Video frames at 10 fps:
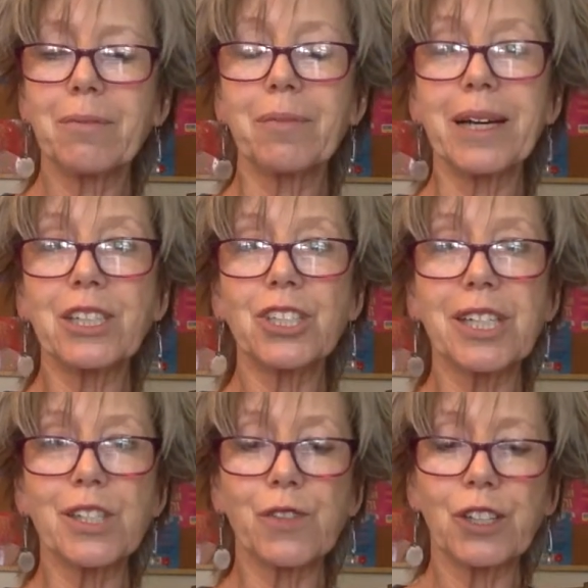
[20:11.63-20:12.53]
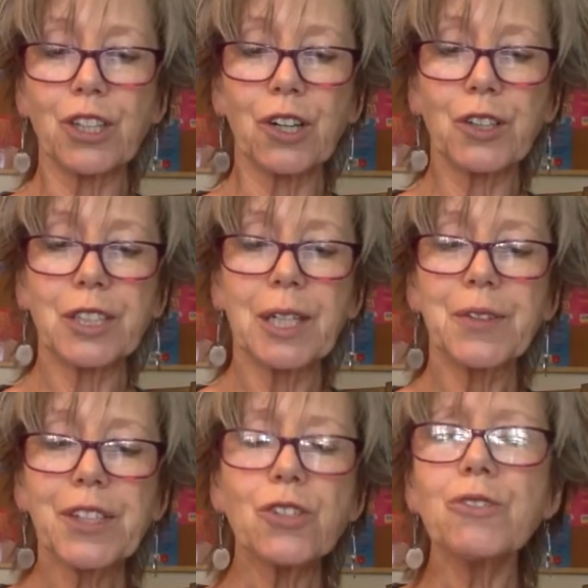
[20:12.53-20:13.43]
but my cheeks felt hot.
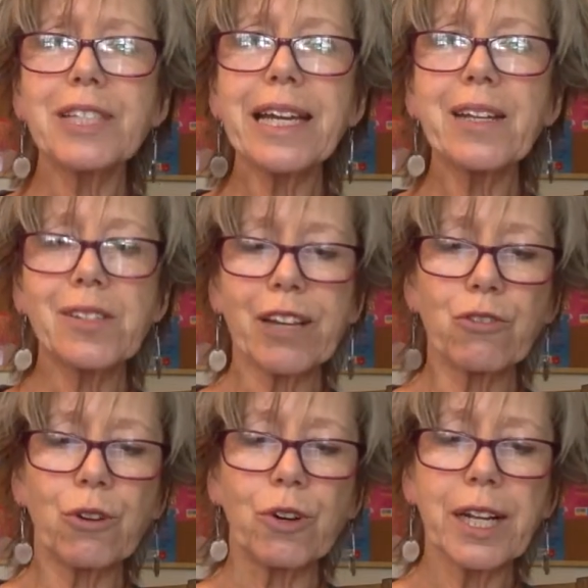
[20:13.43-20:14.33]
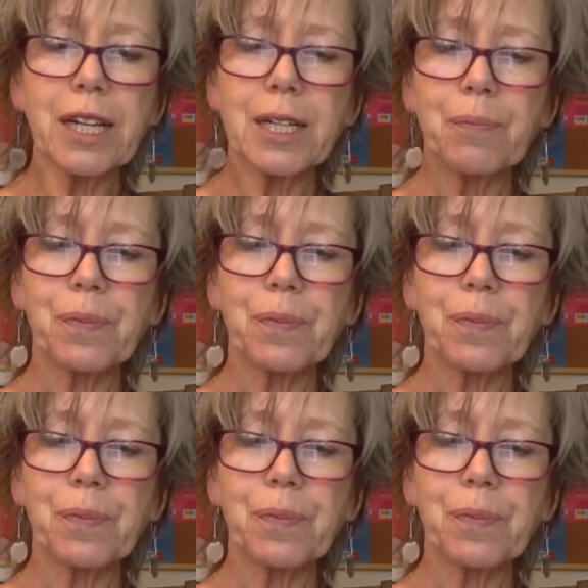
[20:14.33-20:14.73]
"Yes, you did," said Rory.